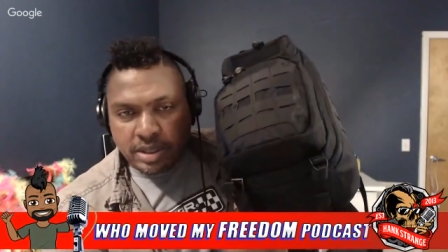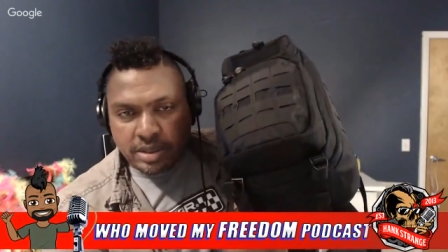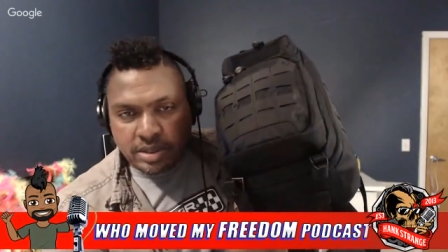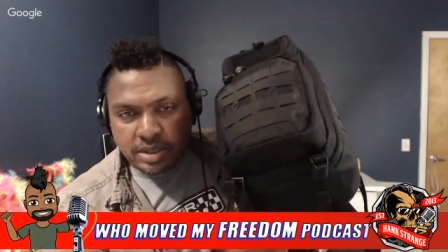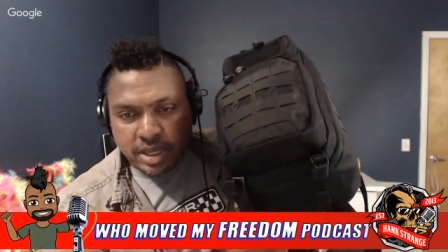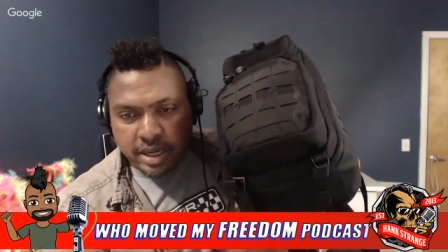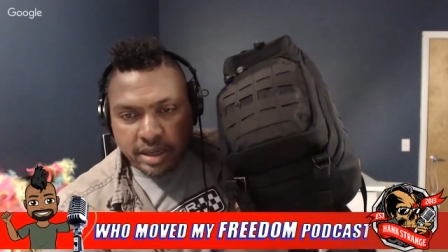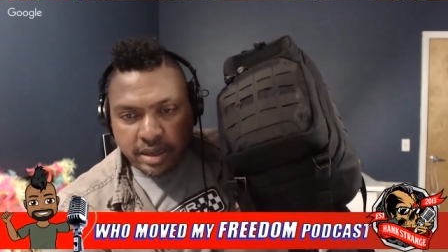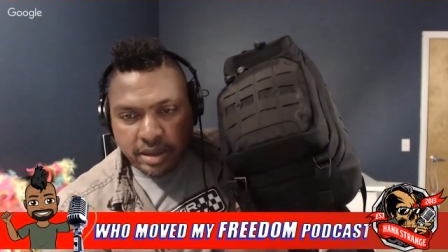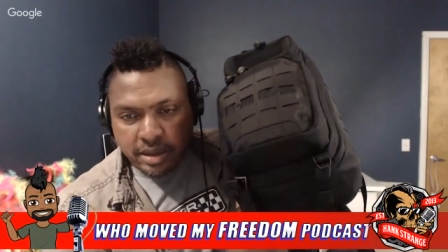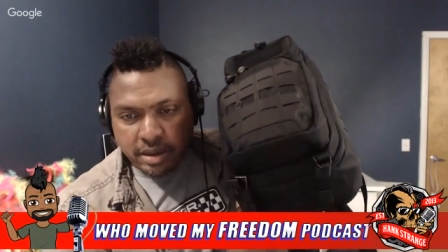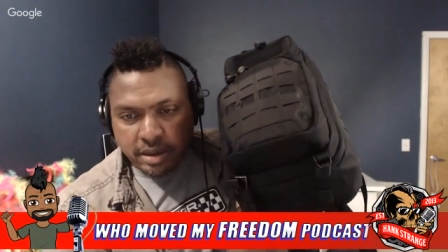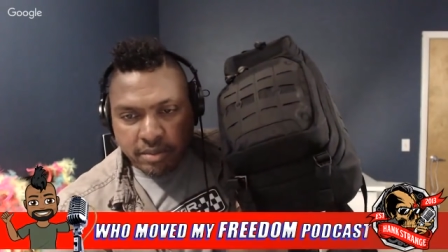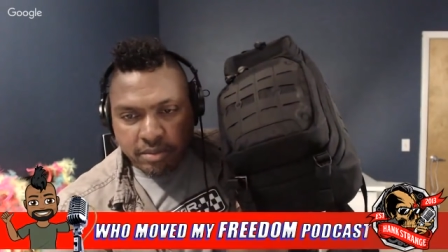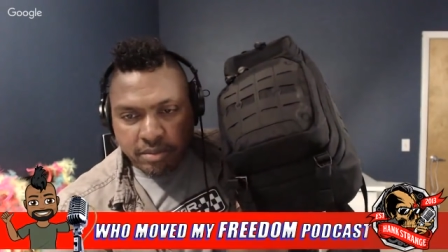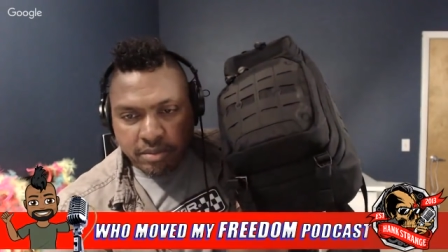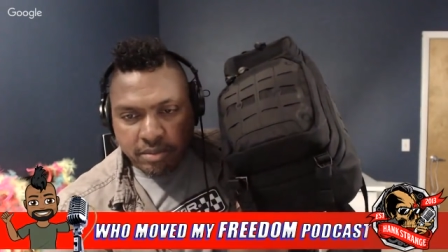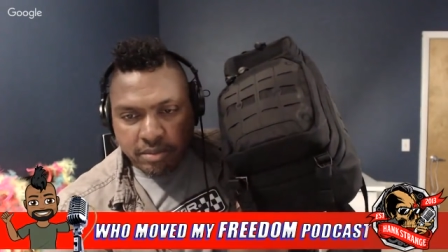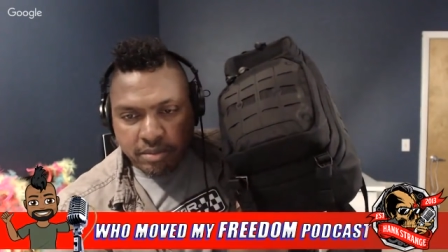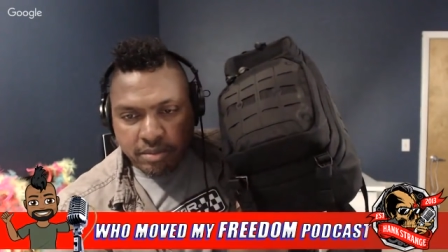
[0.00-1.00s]
inside of
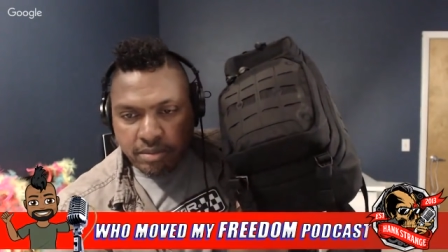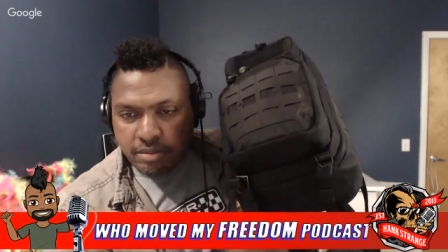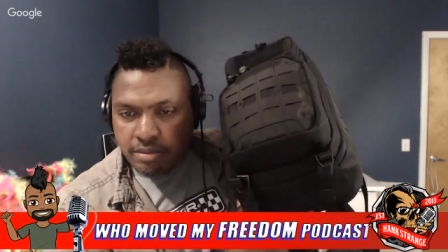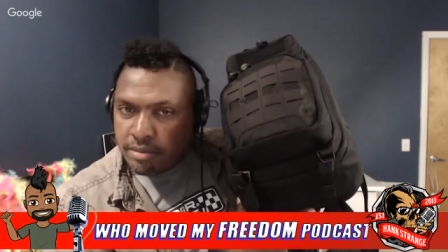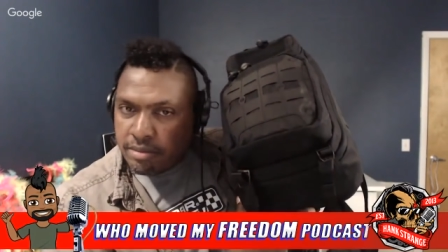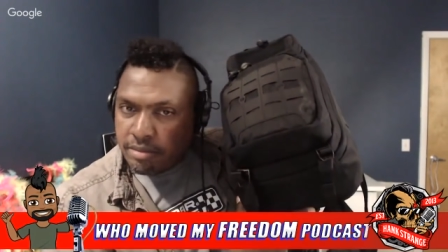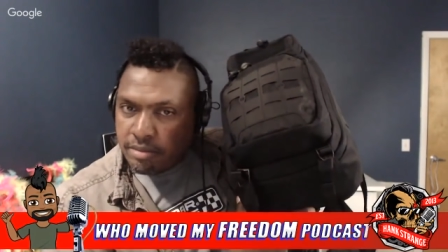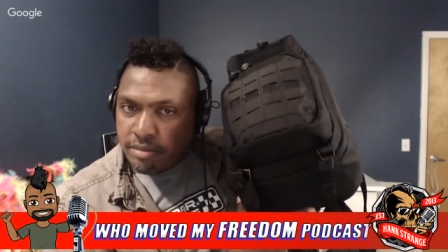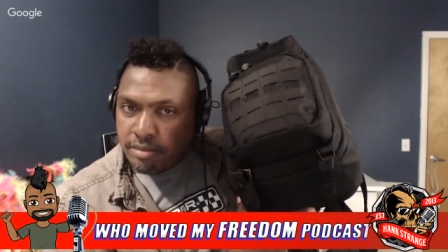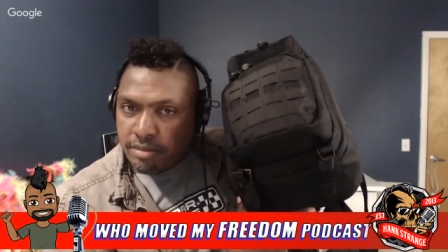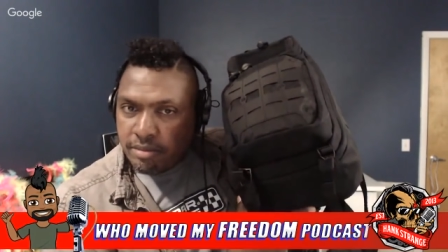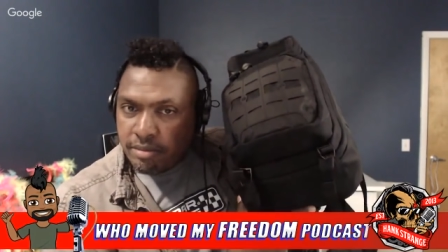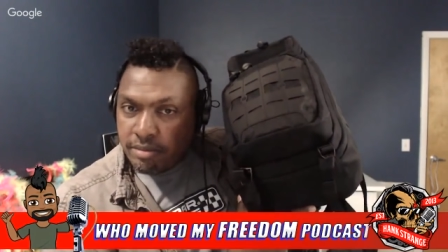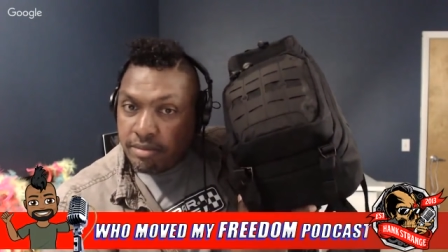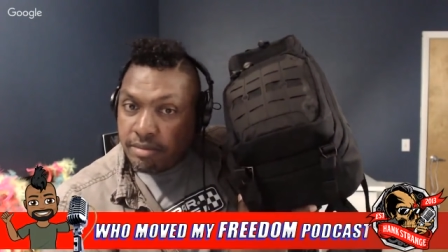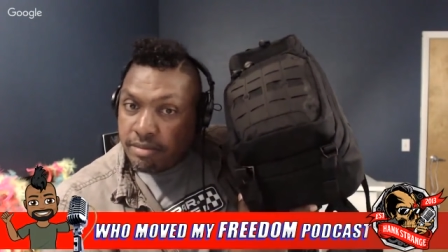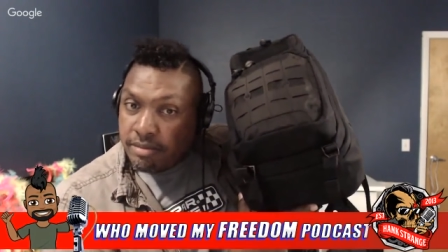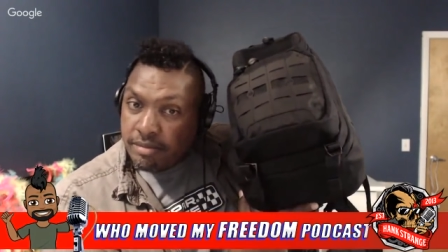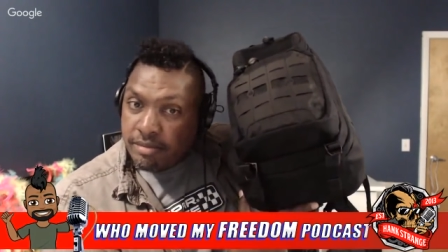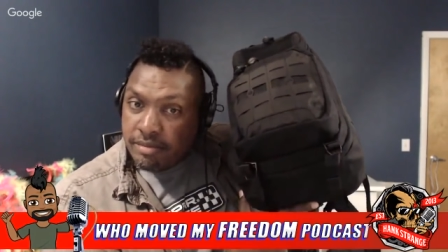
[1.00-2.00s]
them.
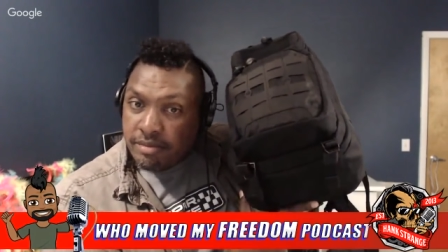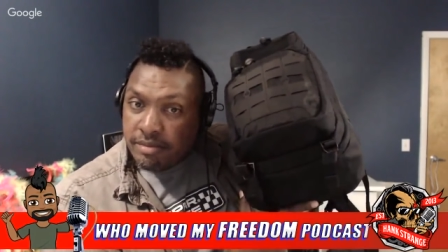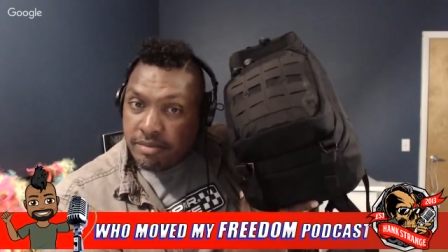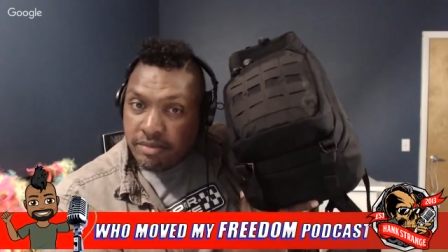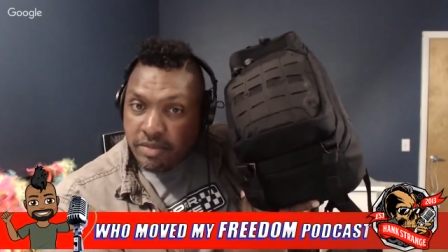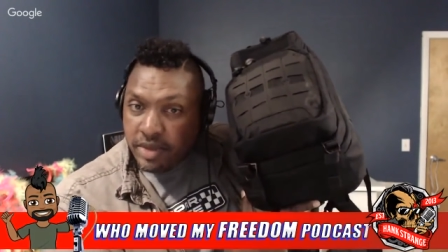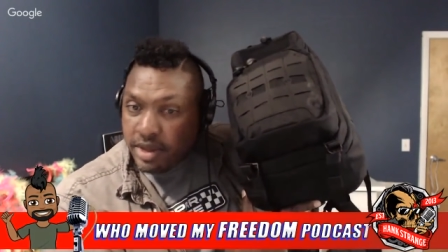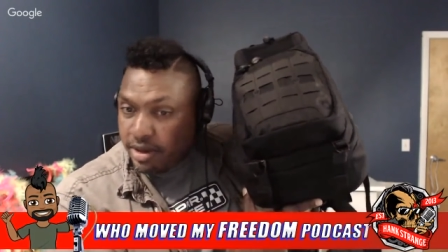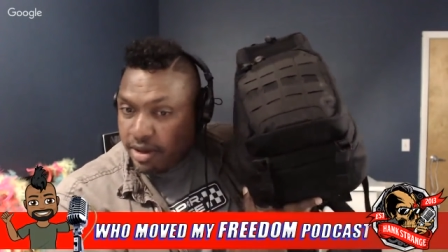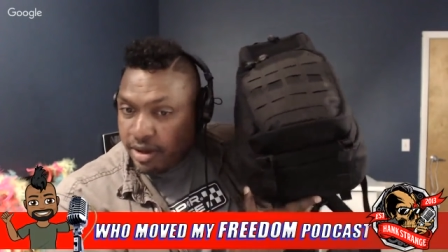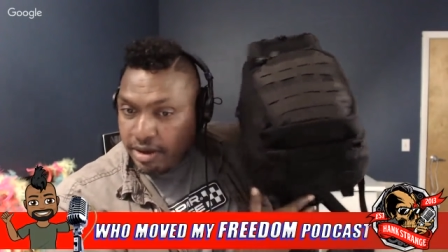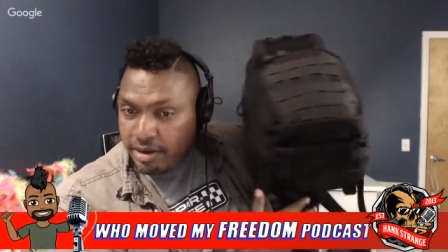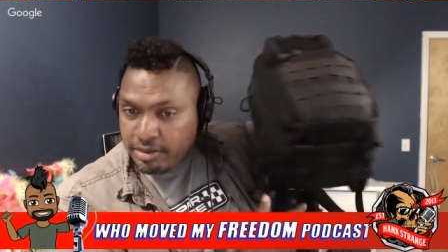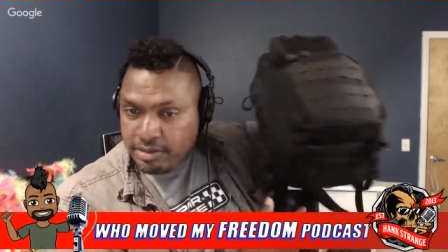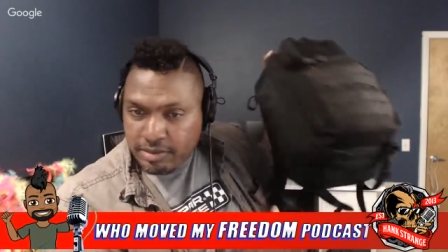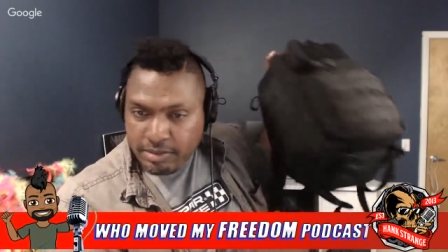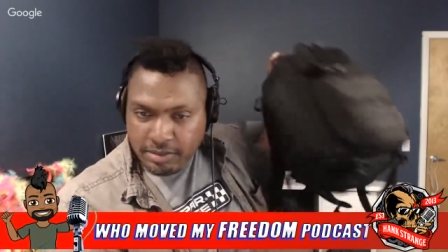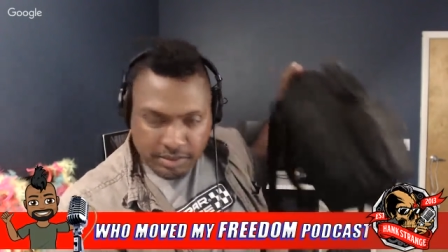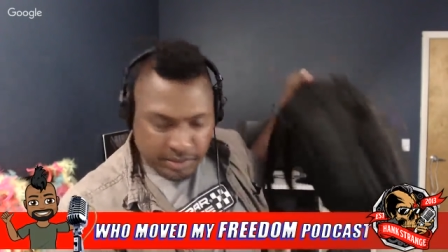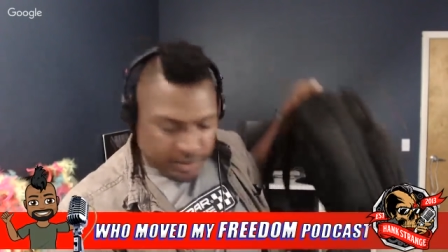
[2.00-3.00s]
Hmm, there you
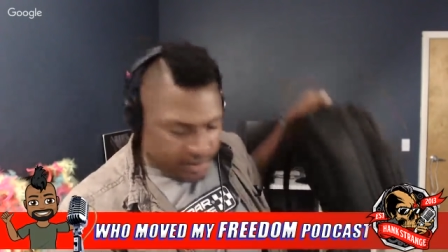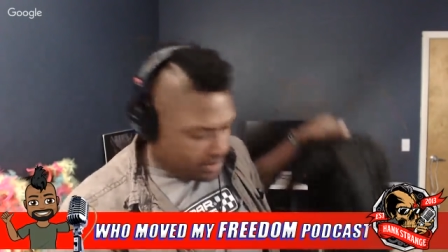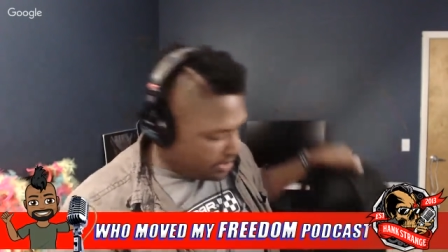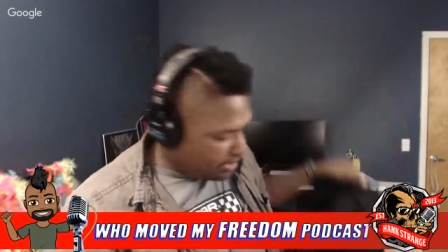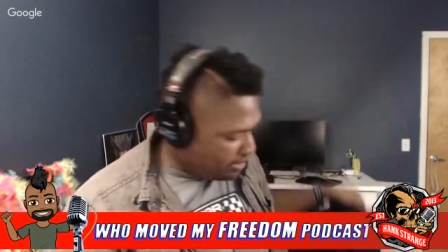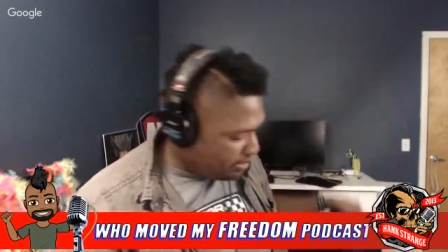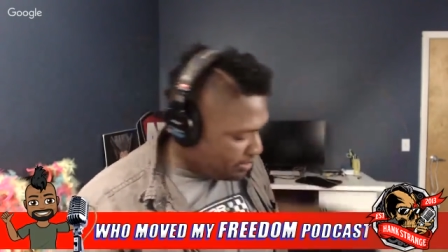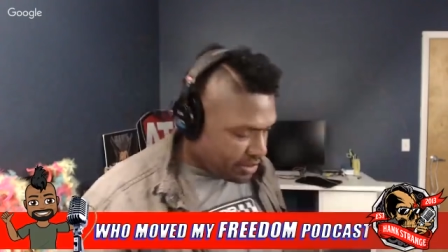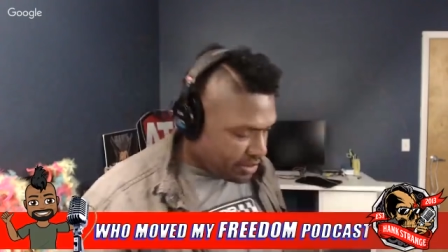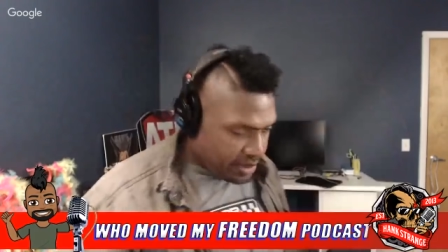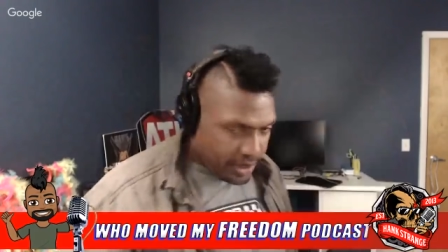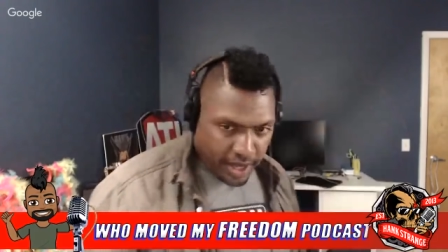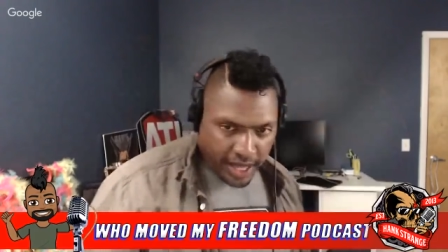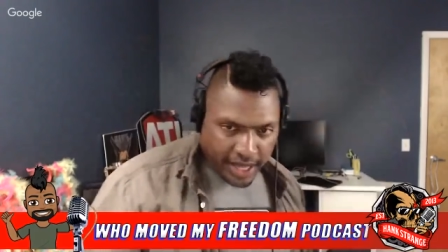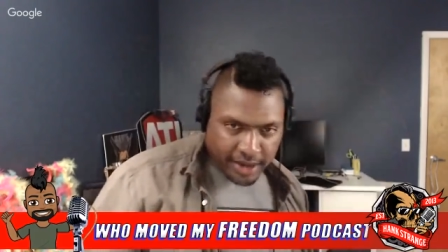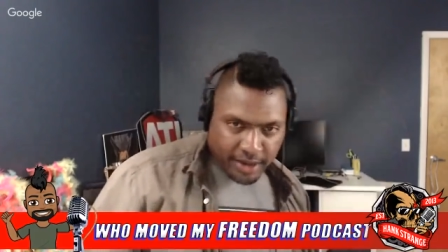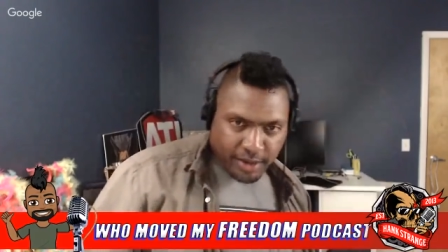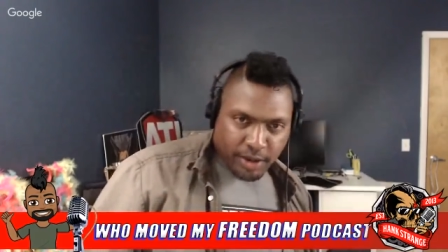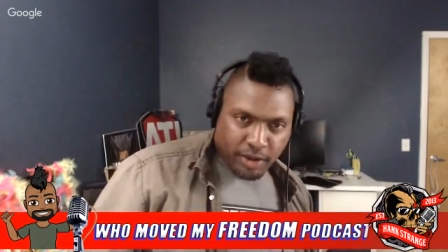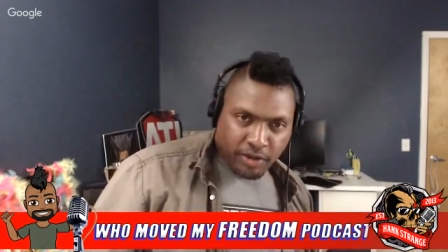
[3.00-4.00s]
go. So
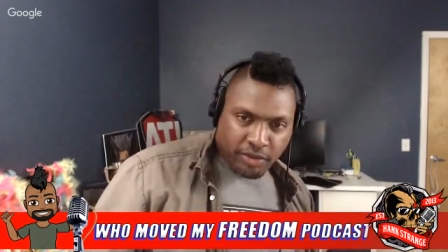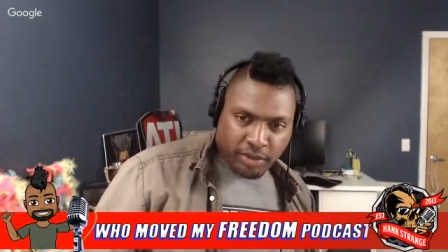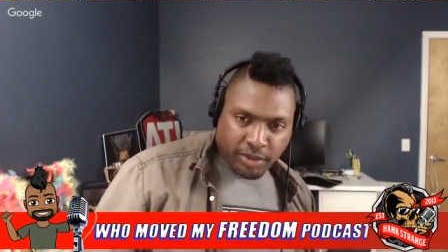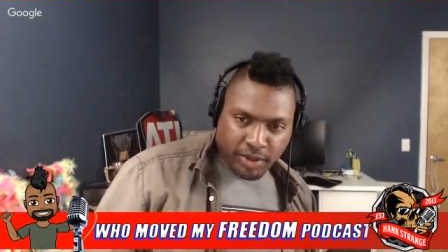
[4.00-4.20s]
uh, I don't know. If-